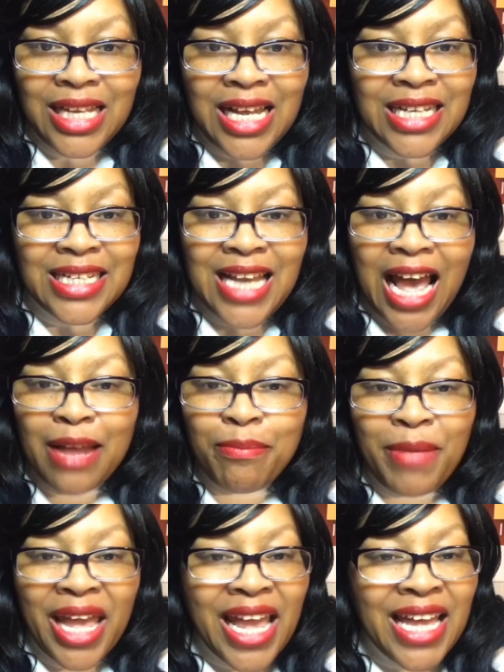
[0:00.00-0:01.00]
Not
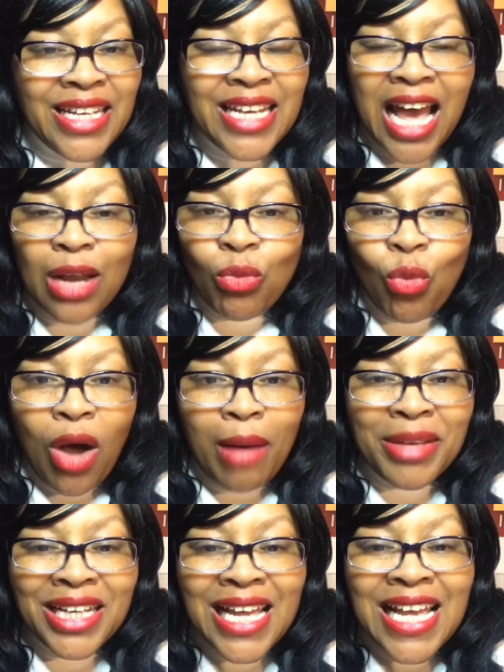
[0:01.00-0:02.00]
man, not woman.
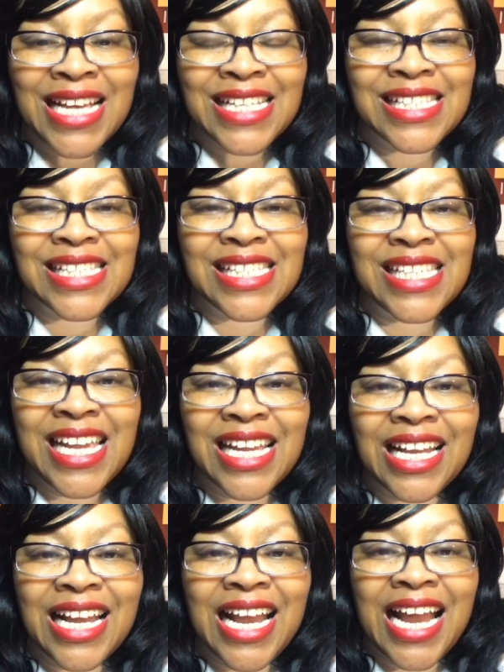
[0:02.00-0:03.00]
Seek
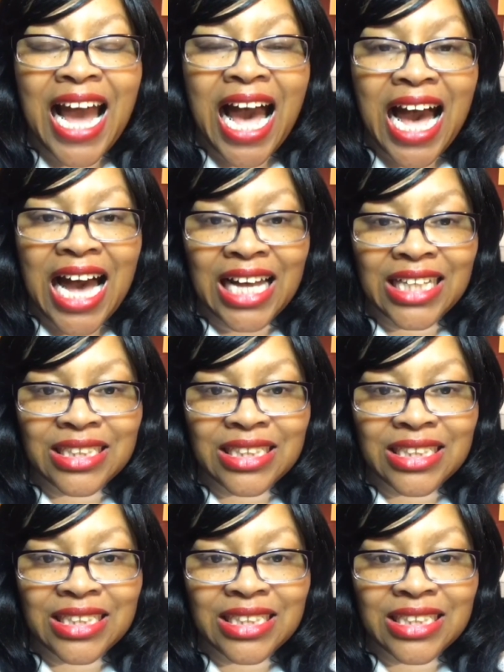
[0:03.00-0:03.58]
God.